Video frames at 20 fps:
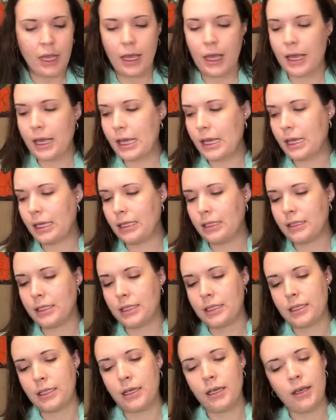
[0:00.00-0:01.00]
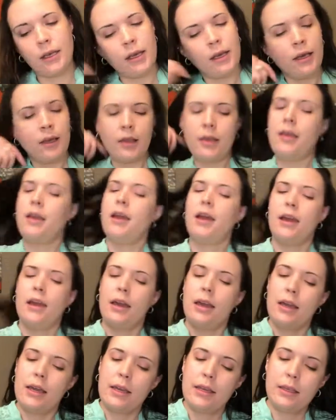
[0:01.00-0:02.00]
And
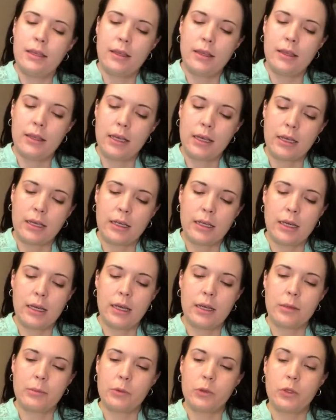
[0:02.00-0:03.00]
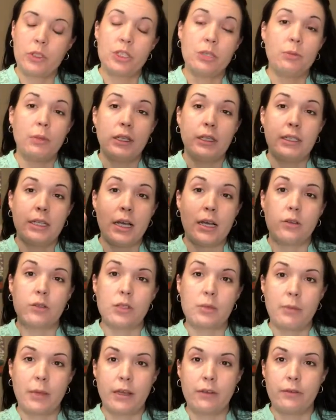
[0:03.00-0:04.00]
I think I'm going to blend
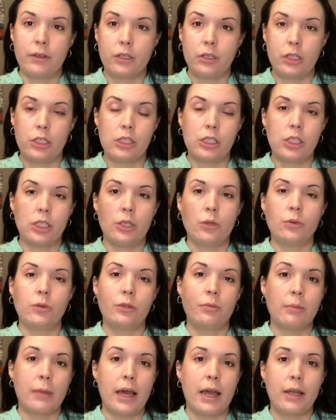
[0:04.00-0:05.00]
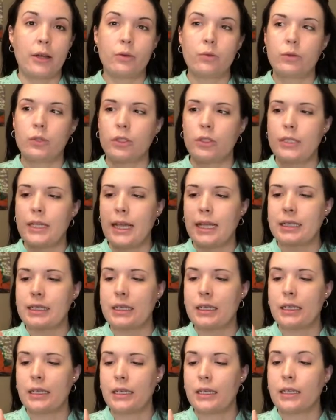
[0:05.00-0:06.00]
out my foundation with my Real, Tex
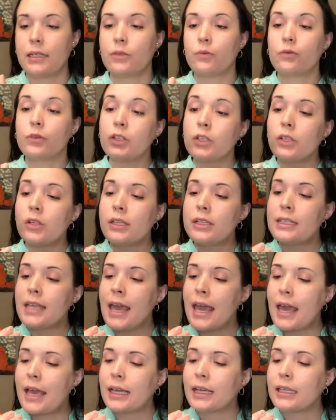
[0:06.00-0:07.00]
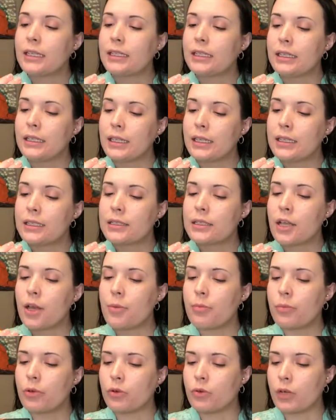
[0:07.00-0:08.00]
Real Techniques
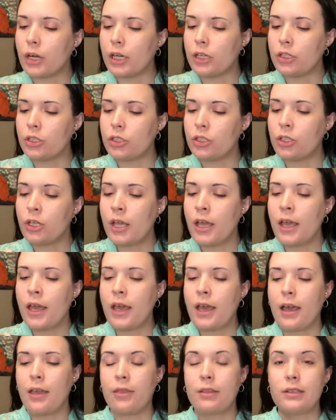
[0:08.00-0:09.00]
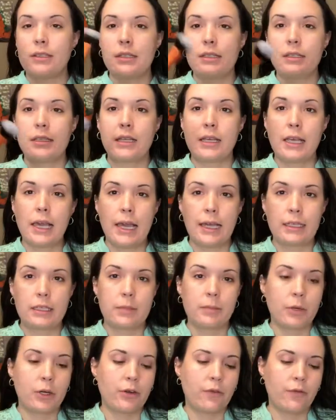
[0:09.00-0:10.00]
brush. And this is the
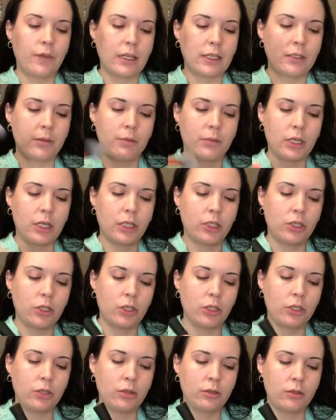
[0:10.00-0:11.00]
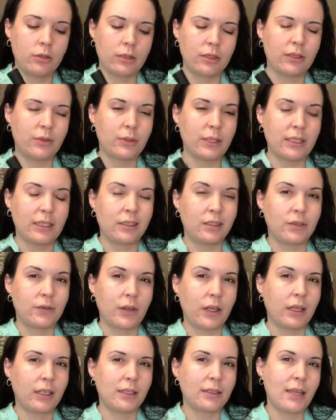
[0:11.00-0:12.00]
Expert Face Brush. This retails
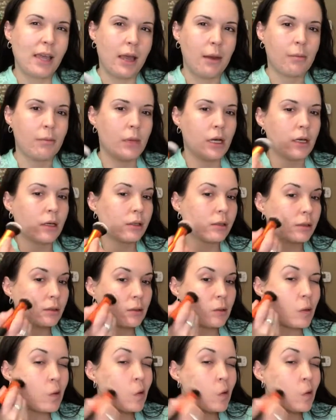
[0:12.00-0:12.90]
for like 10 bucks.